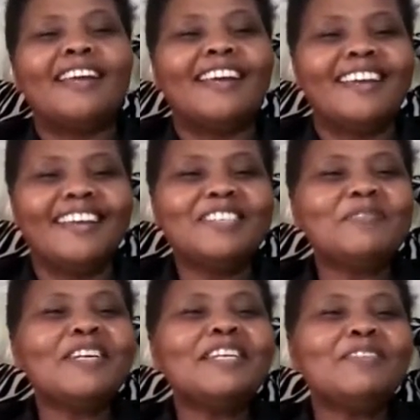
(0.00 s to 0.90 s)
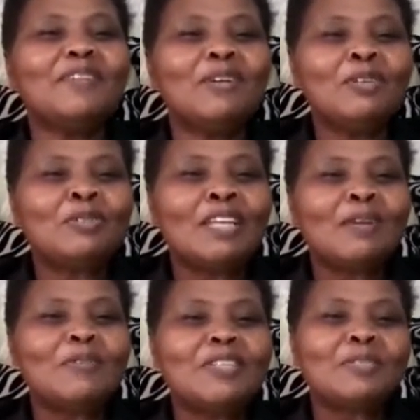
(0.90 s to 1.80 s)
it's very difficult to tell
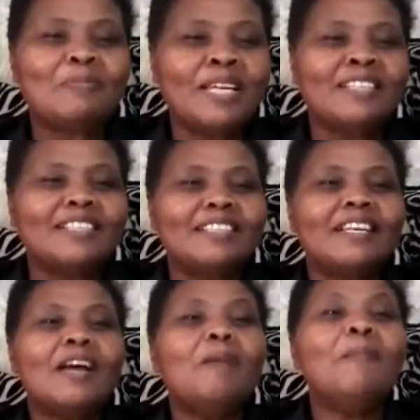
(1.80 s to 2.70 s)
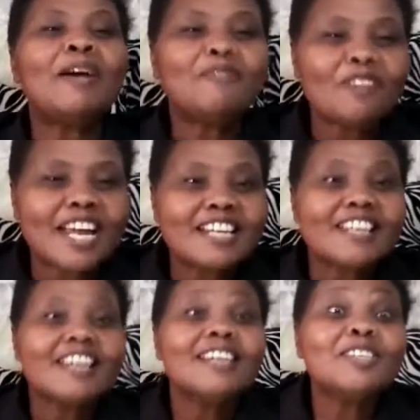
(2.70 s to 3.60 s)
who is smiling. My friend,
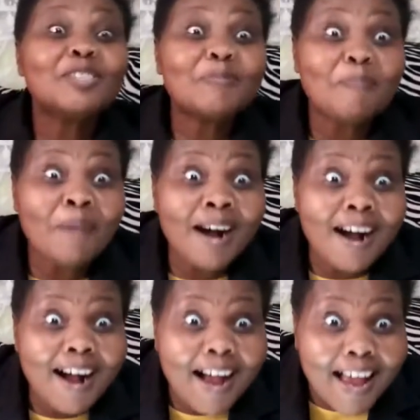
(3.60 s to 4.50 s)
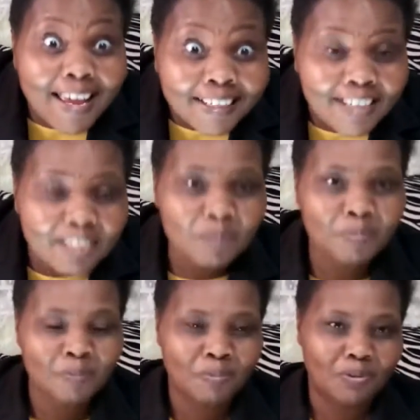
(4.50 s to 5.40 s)
smile at
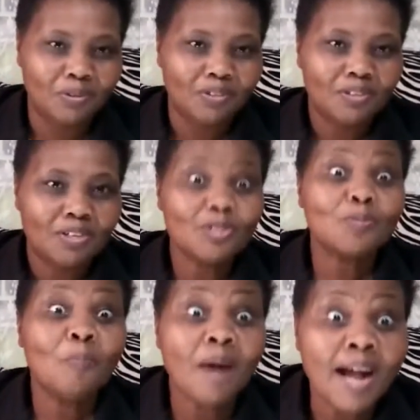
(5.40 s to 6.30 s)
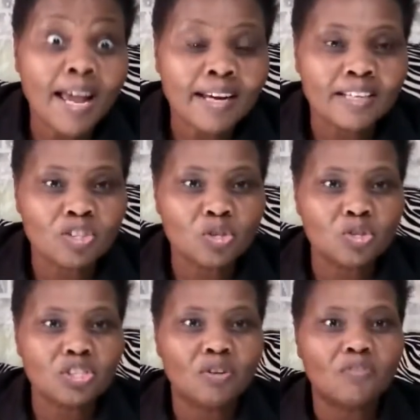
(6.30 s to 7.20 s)
people. Smile at
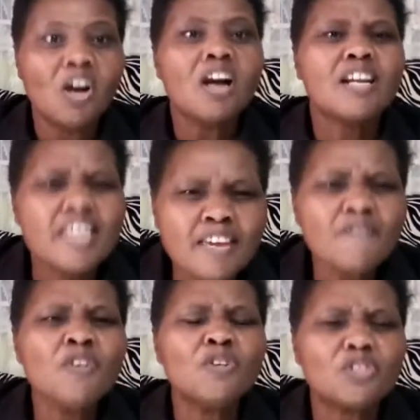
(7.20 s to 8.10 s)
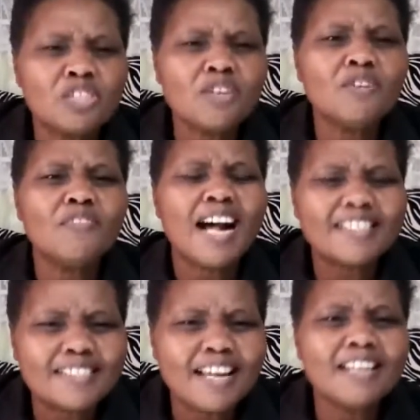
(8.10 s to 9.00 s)
yourself. Give yourself a
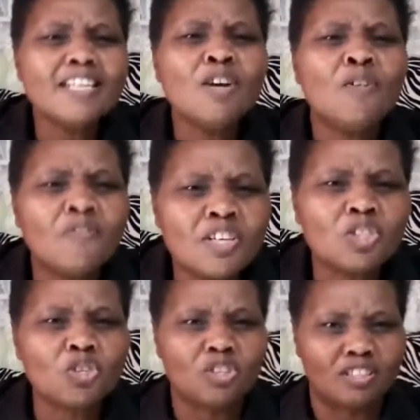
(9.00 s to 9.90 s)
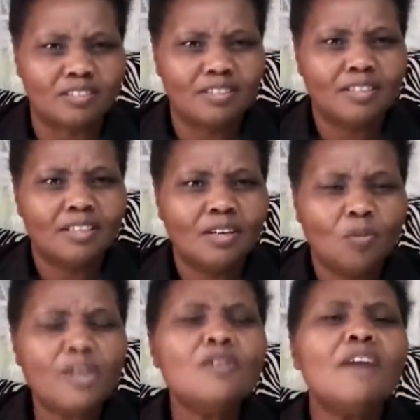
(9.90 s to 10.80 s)
standing ovation.
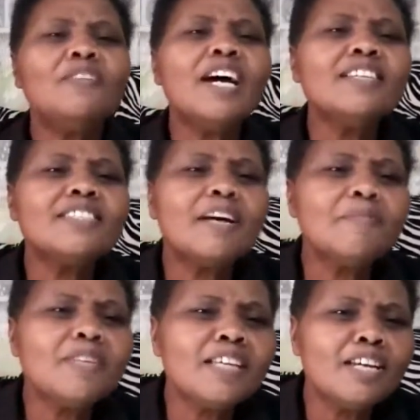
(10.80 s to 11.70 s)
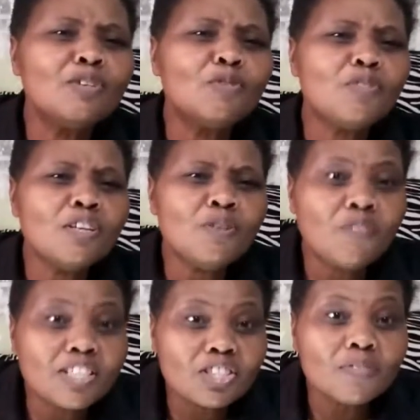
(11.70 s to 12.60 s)
When you have done something and you feel
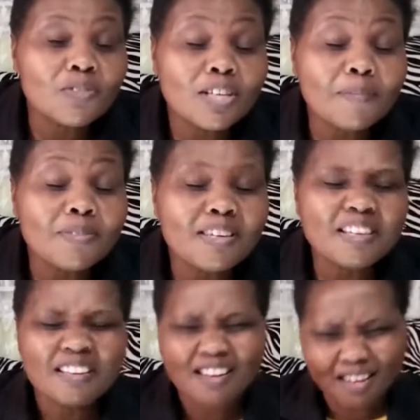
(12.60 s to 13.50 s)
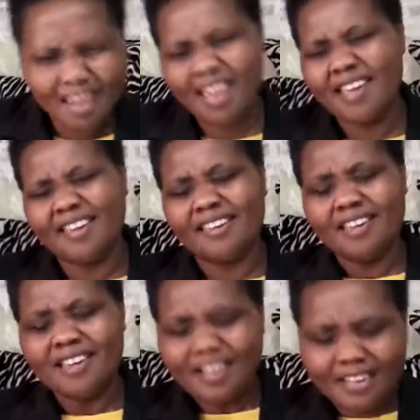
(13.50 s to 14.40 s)
you've achieved something, hey,
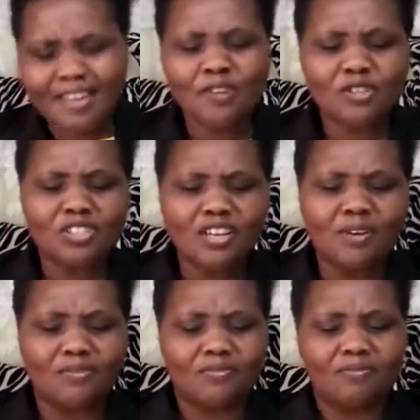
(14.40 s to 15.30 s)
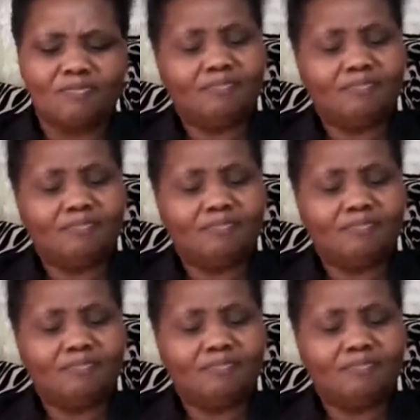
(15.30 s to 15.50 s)
give yourself